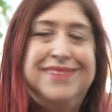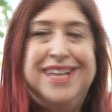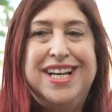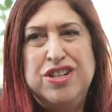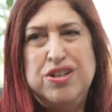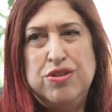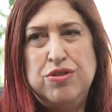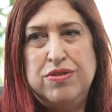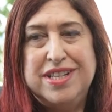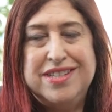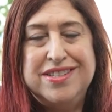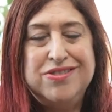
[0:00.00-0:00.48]

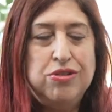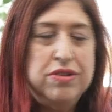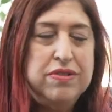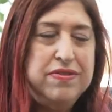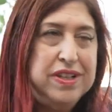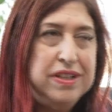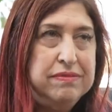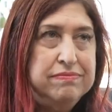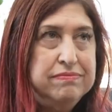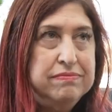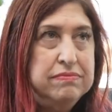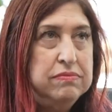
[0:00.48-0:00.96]
I know that's sort
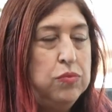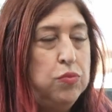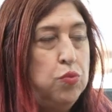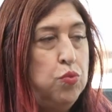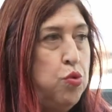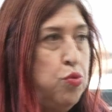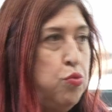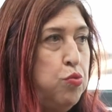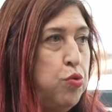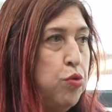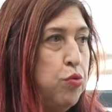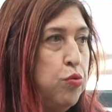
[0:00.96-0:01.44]
of a
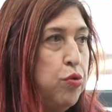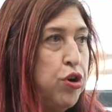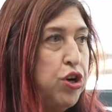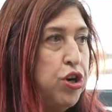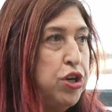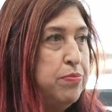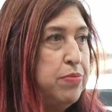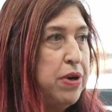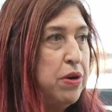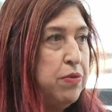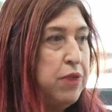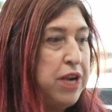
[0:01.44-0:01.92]
woo woo
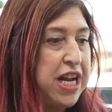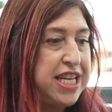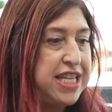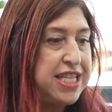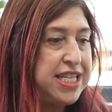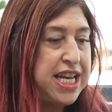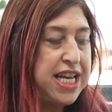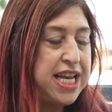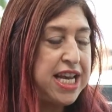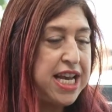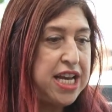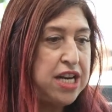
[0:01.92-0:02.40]
word, but when I
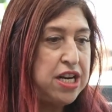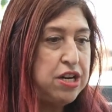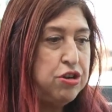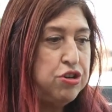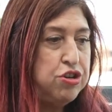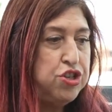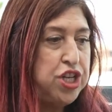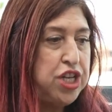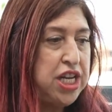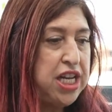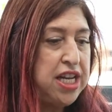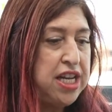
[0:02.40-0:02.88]
say
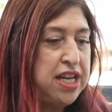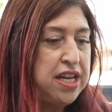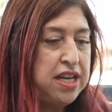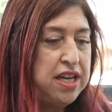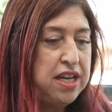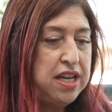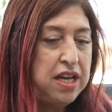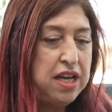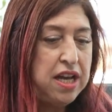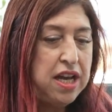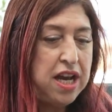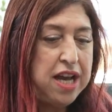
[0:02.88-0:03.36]

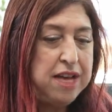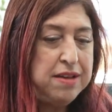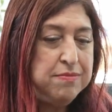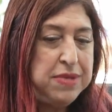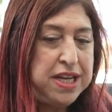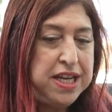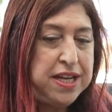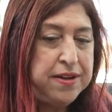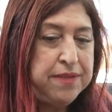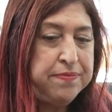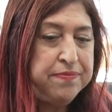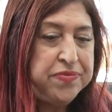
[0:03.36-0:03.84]
energy, I
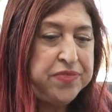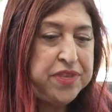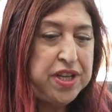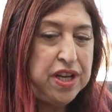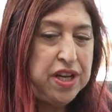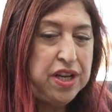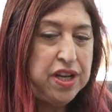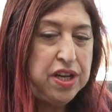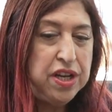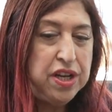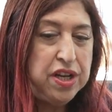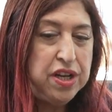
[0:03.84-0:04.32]
mean,
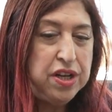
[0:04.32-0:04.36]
